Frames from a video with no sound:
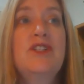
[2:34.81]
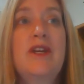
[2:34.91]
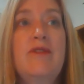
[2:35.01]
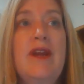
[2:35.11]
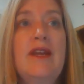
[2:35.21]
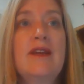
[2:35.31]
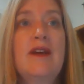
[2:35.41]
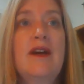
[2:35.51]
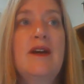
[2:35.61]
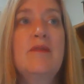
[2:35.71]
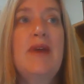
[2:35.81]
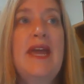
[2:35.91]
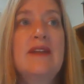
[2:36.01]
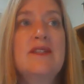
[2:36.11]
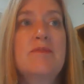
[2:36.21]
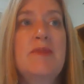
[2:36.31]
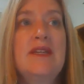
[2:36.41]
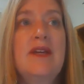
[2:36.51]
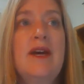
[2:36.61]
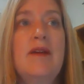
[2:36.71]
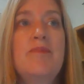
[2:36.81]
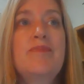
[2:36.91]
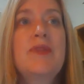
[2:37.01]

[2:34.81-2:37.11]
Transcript: generating a handsome income.